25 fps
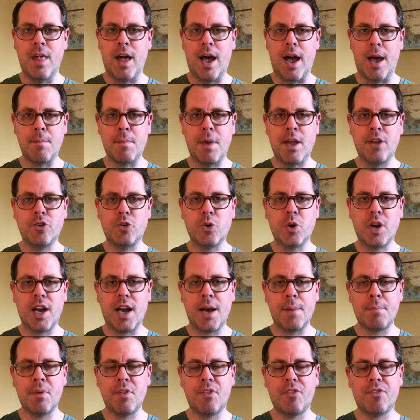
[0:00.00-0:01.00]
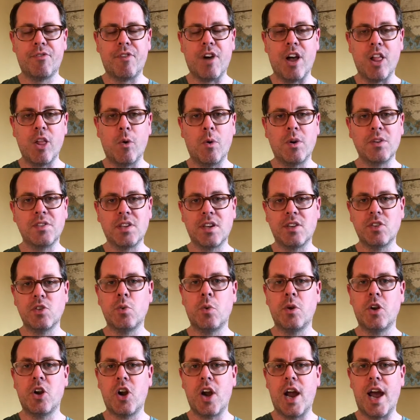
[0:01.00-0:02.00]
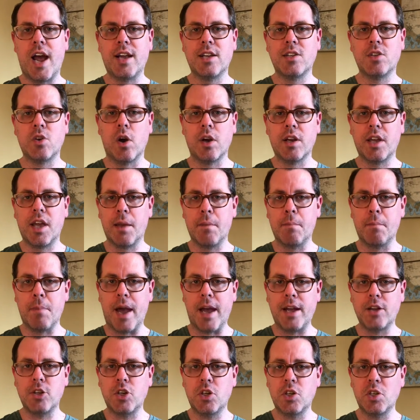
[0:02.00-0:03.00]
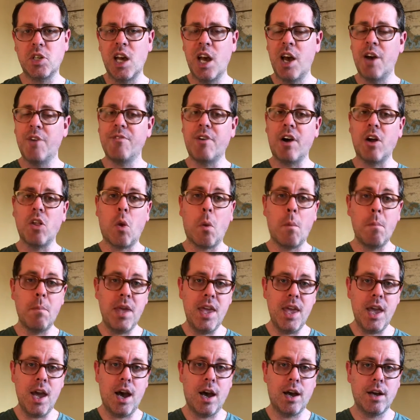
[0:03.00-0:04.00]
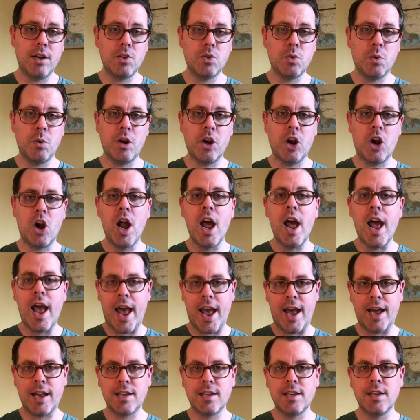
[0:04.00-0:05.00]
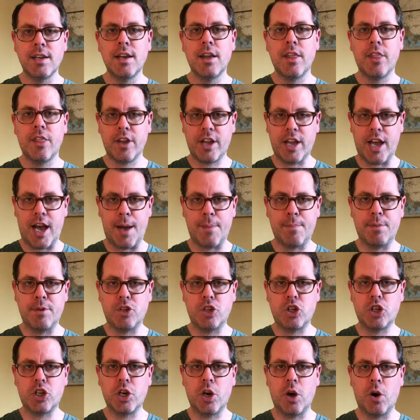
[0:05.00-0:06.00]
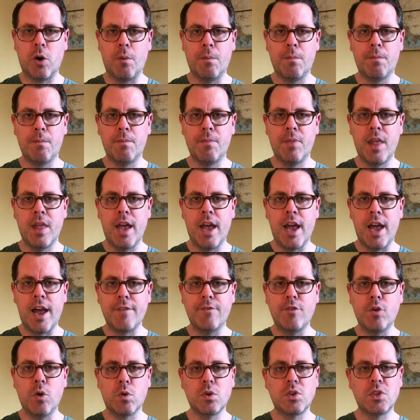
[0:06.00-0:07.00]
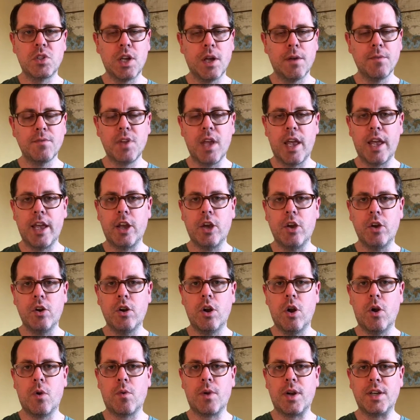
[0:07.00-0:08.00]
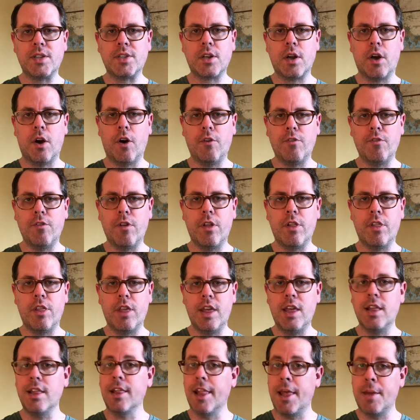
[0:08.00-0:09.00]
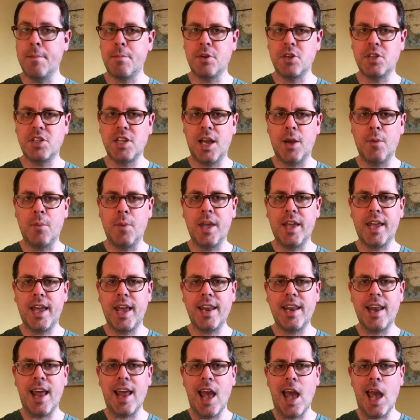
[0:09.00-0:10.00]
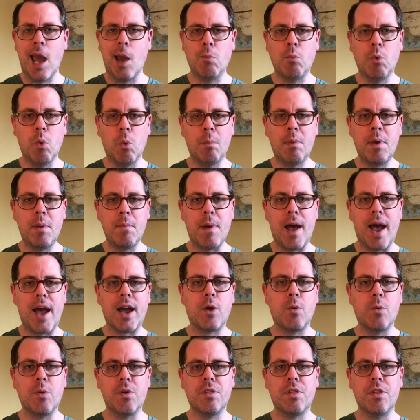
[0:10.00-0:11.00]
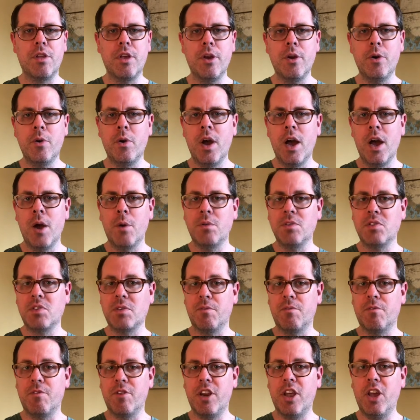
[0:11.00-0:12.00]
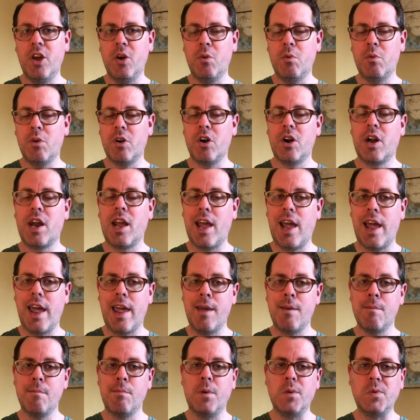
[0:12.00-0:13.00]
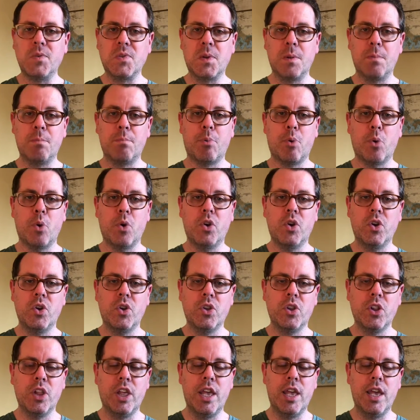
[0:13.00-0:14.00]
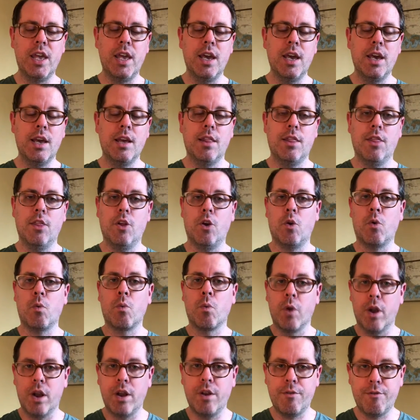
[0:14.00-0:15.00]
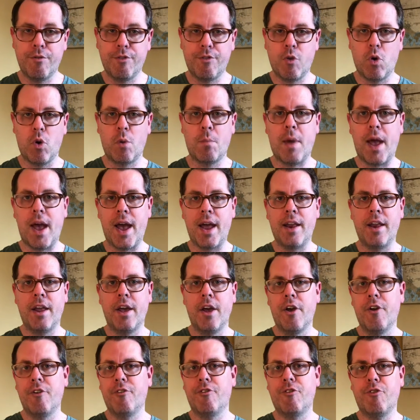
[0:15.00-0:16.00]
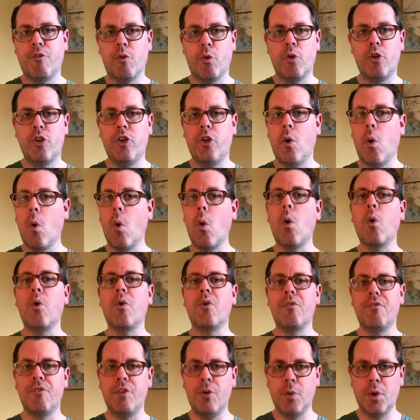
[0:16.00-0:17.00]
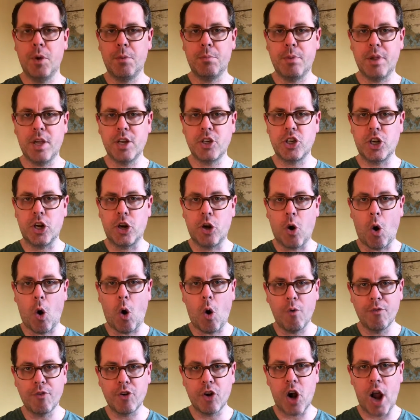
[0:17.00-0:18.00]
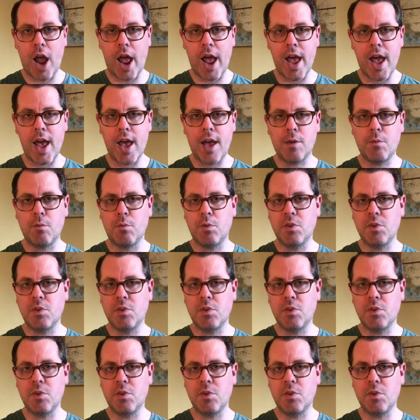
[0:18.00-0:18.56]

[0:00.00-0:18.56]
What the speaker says: I'm Andrew Coppins. Follow us on Twitter at Talking Badgers. Follow me on Twitter at The Coppins Show. Have yourselves a good rest of the Labor Day weekend, and we'll be back with you with some video work and, most importantly, the written format for your viewing pleasure over at